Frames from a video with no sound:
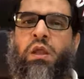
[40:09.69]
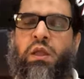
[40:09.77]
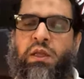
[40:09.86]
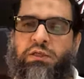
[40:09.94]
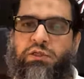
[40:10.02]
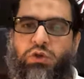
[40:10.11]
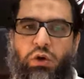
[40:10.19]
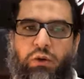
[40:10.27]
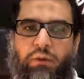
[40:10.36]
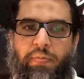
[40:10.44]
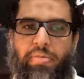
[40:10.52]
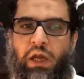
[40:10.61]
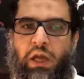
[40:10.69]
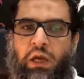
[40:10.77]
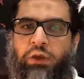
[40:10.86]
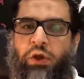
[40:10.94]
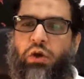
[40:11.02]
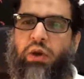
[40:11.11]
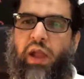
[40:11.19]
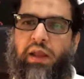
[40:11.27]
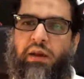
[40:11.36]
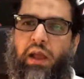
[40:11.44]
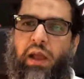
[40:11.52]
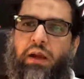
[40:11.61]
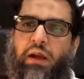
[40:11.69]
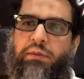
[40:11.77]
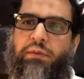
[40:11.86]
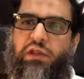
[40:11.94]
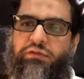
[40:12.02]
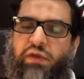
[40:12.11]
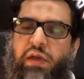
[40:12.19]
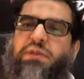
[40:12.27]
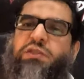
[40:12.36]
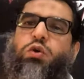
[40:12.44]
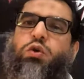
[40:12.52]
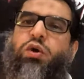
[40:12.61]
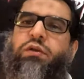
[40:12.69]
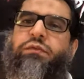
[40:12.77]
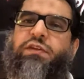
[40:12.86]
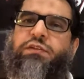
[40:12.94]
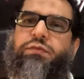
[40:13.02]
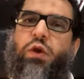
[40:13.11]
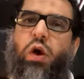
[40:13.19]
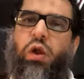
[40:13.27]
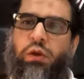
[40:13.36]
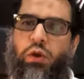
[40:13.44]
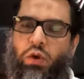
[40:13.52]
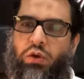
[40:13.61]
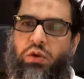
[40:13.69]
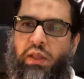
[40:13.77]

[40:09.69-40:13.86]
So, and this famous quote, which we all know,